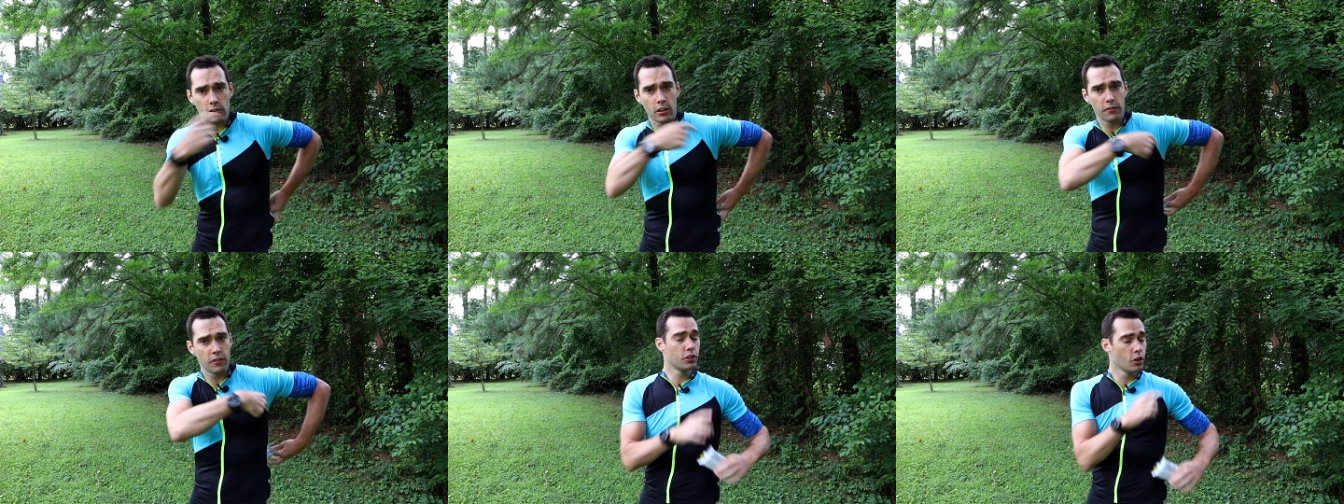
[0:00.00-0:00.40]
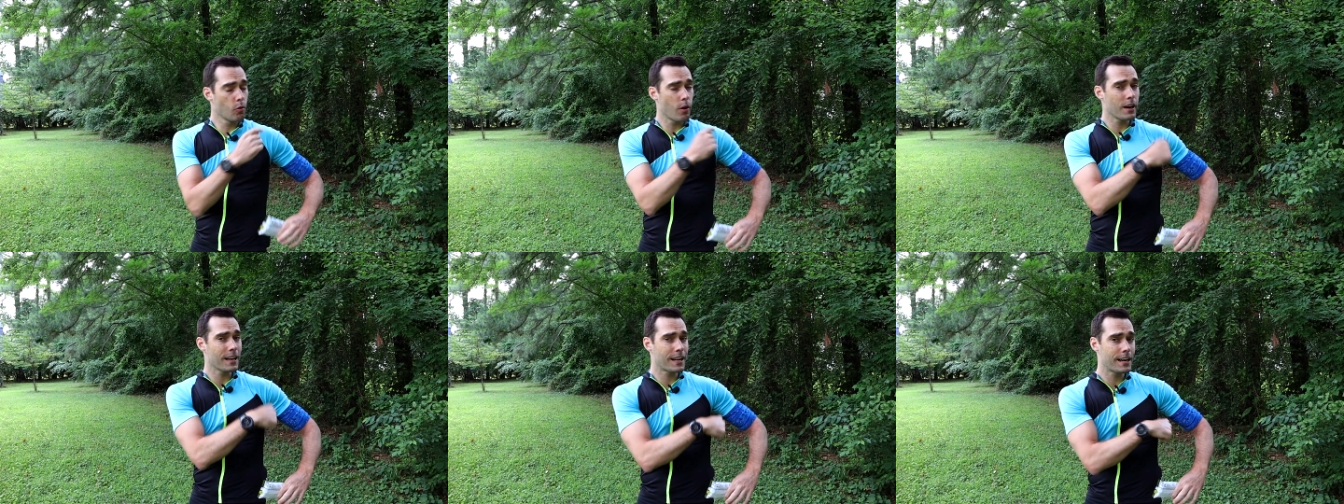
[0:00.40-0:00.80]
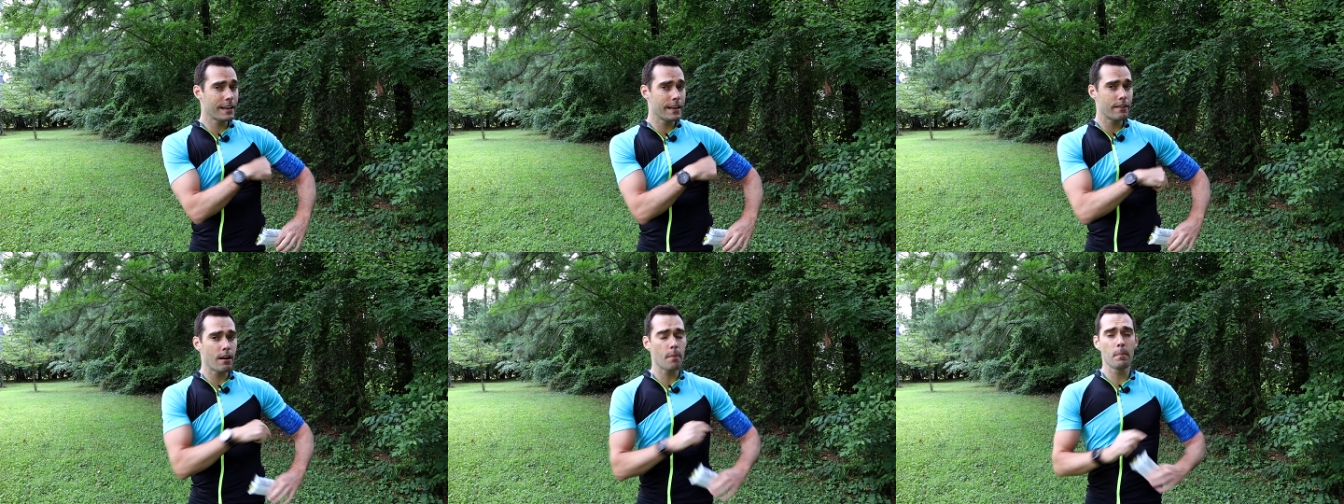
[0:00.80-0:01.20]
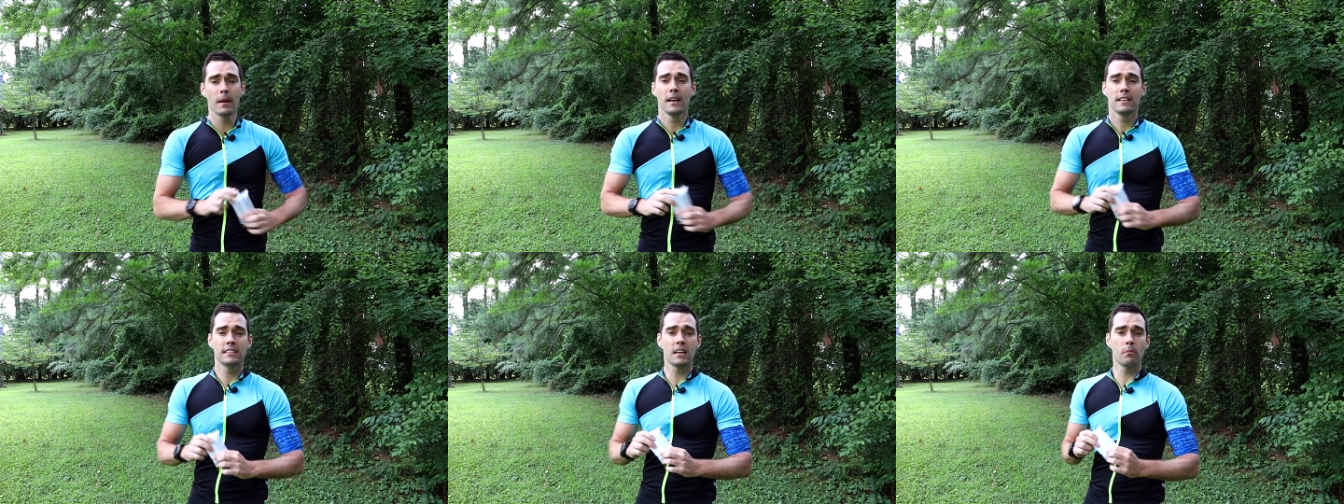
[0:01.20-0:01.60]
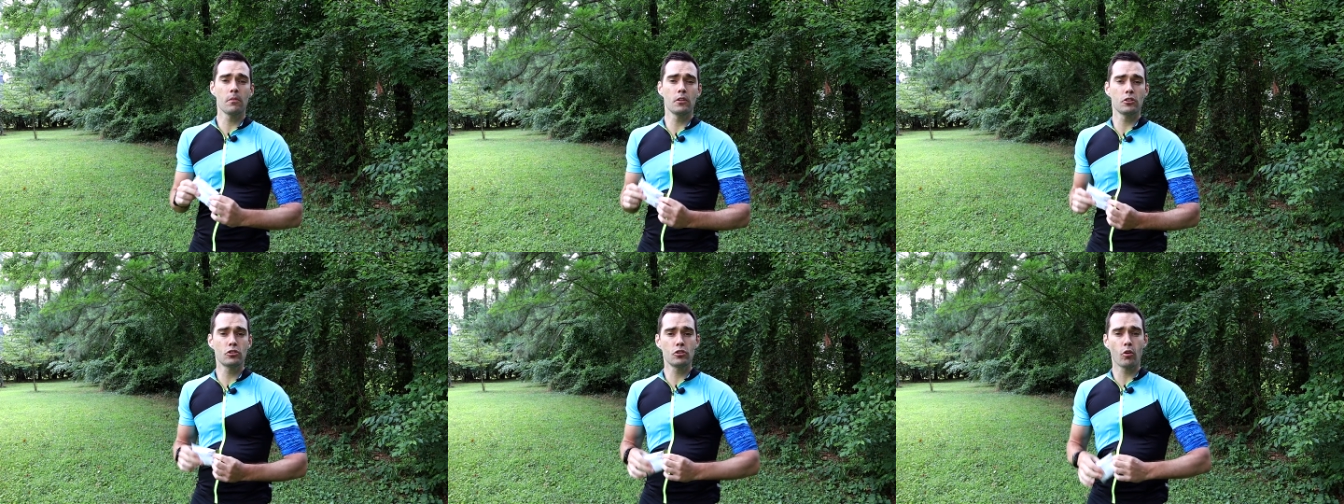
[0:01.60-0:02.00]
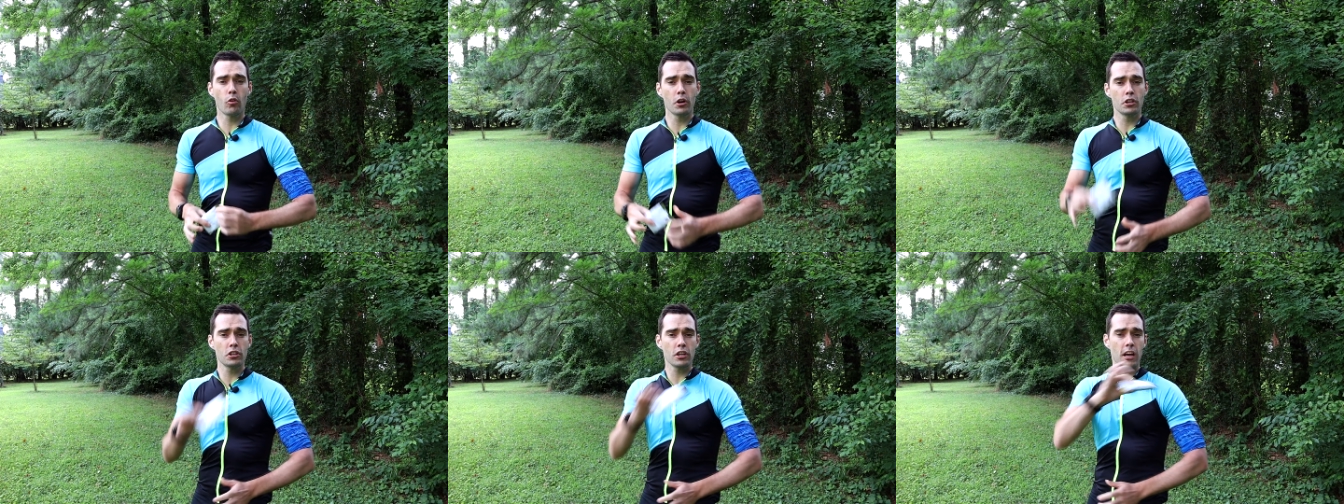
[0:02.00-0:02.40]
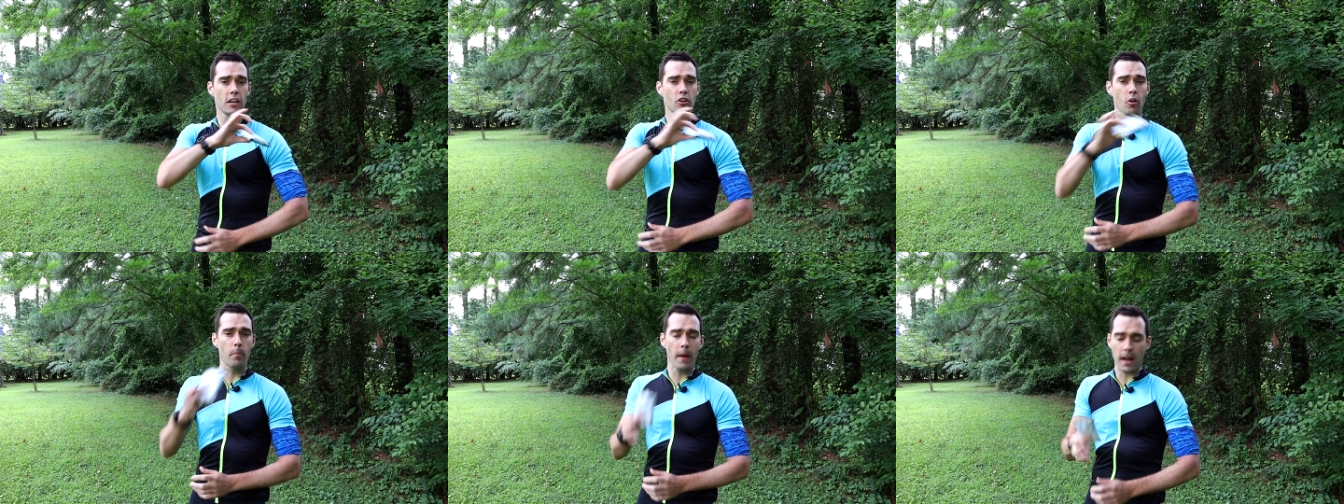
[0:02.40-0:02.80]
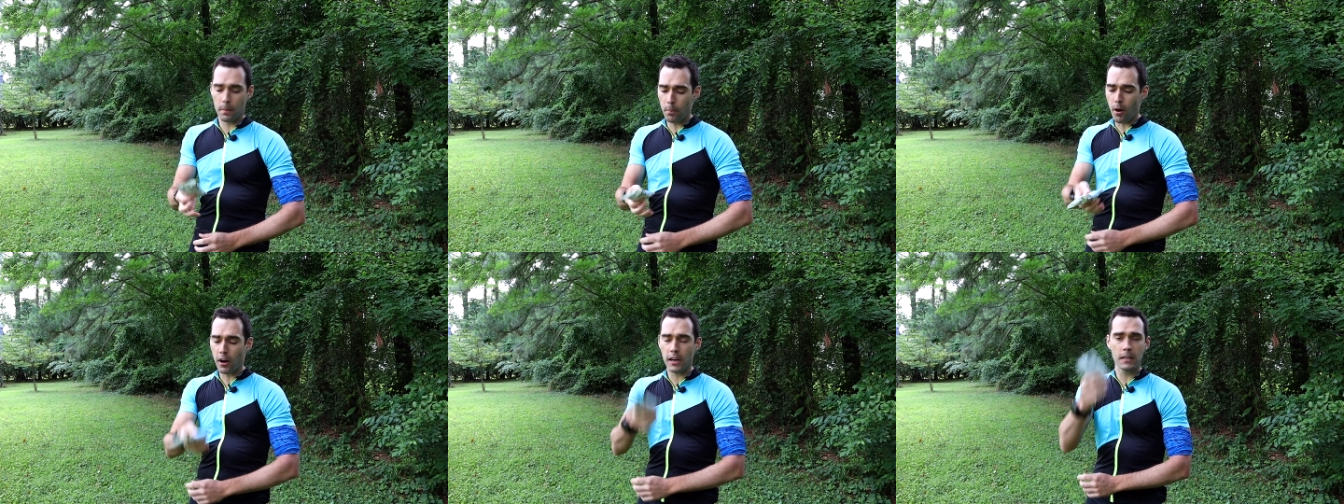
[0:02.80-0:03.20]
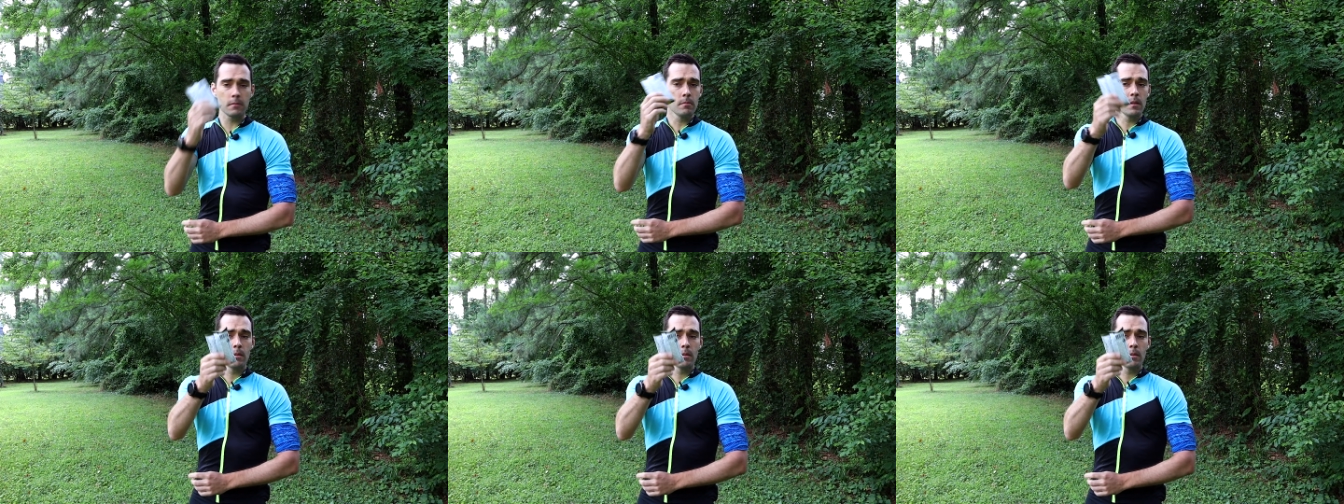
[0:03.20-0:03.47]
So if you do want to clear up some of the storage in your back pocket,